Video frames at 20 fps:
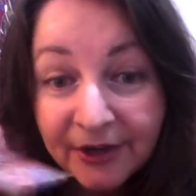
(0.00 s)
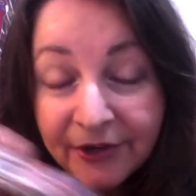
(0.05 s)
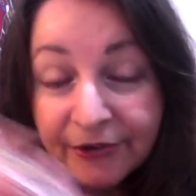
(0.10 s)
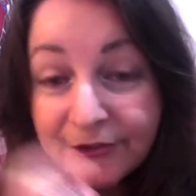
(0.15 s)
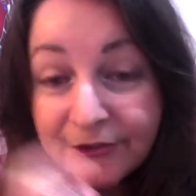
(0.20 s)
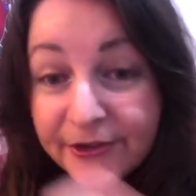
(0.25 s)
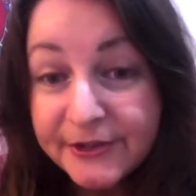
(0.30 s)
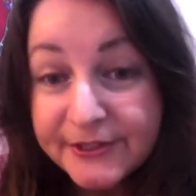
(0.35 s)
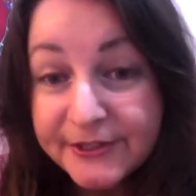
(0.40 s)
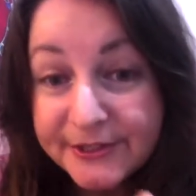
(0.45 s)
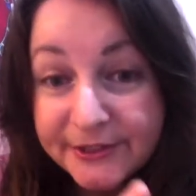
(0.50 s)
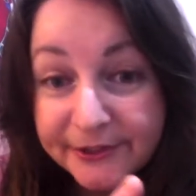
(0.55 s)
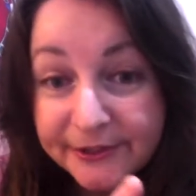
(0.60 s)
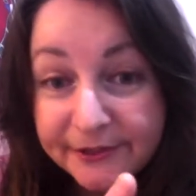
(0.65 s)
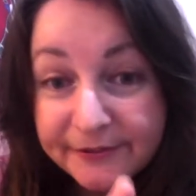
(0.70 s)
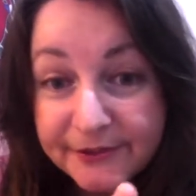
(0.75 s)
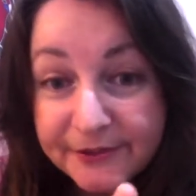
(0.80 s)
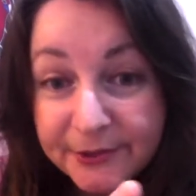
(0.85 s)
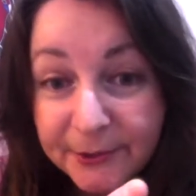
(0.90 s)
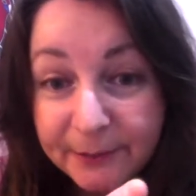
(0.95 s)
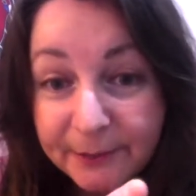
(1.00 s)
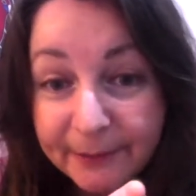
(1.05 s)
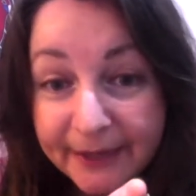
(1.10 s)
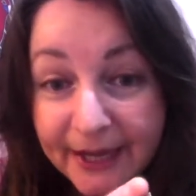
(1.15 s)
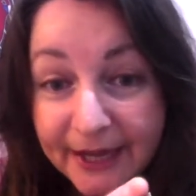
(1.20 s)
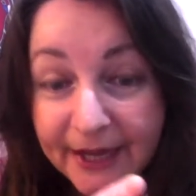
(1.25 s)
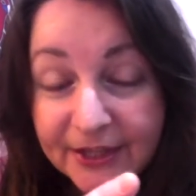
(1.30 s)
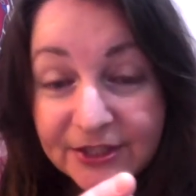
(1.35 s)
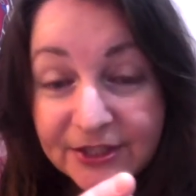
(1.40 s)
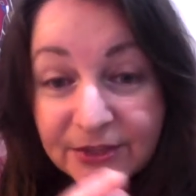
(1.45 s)
reserves or
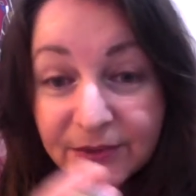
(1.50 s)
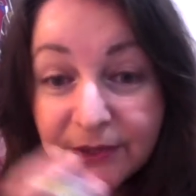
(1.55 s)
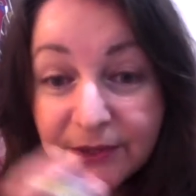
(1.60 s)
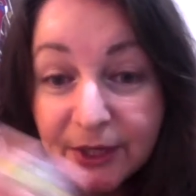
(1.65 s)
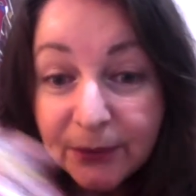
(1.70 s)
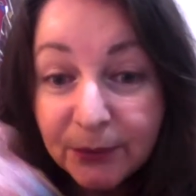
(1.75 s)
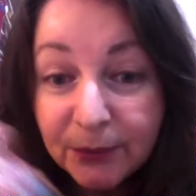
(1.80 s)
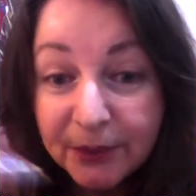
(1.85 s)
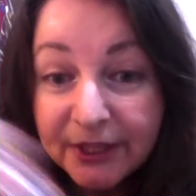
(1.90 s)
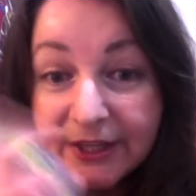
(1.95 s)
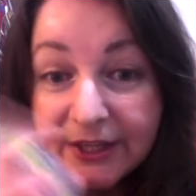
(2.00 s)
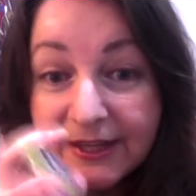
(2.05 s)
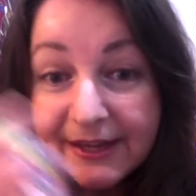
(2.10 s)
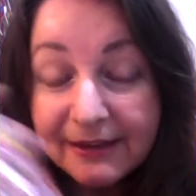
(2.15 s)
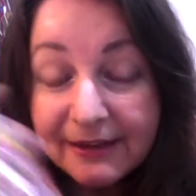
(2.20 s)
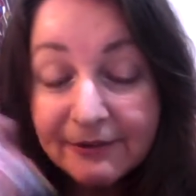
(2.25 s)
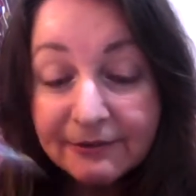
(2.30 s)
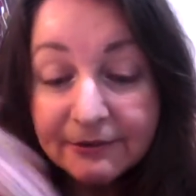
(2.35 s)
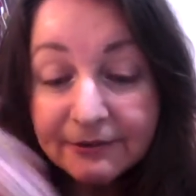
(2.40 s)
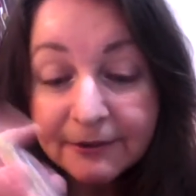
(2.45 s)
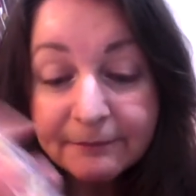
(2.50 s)
parks around where you live,